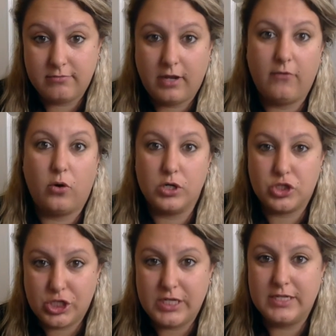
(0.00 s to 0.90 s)
of course,
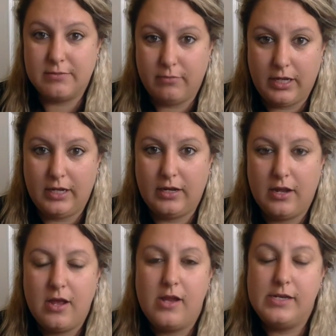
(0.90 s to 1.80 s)
cheese, meat,
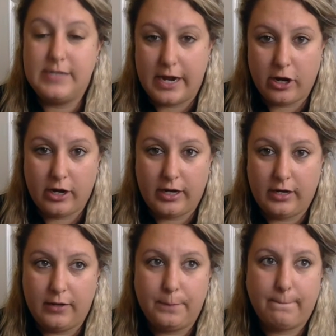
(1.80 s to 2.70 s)

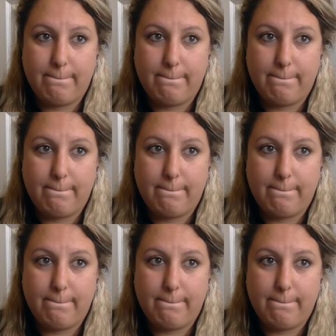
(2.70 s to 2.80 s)
dairy,